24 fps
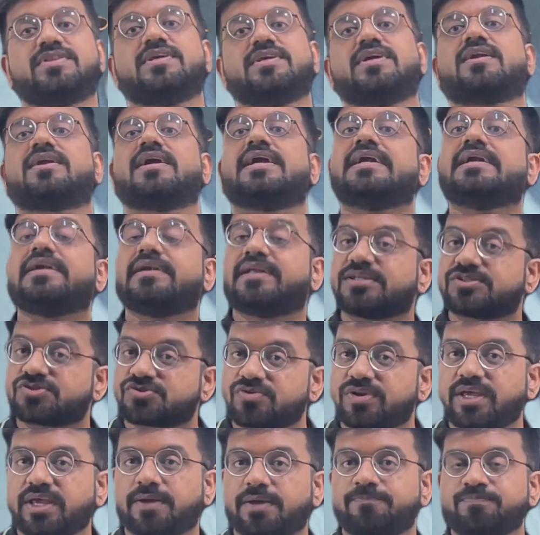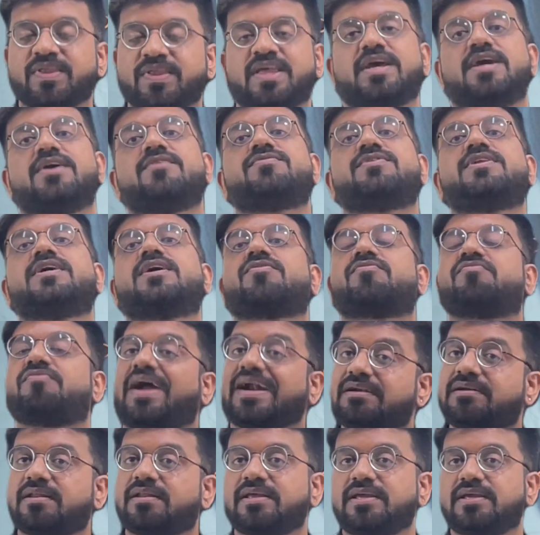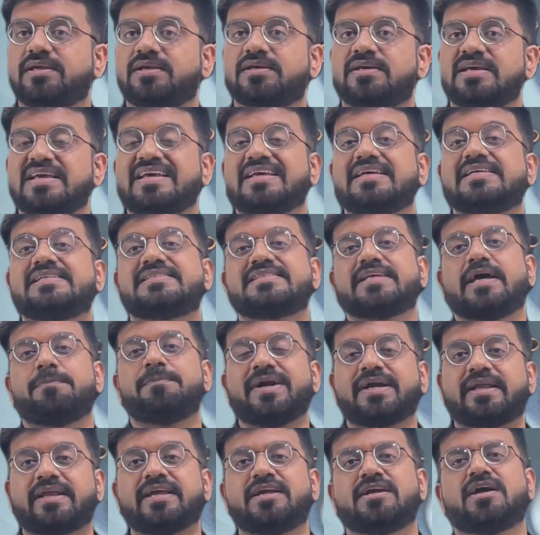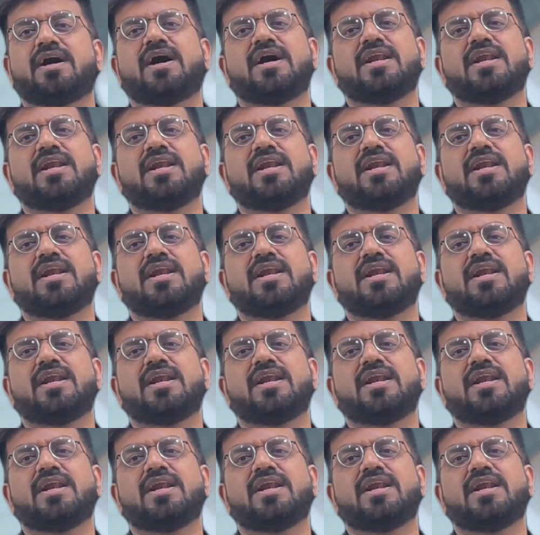their industry, if their factory is emitting a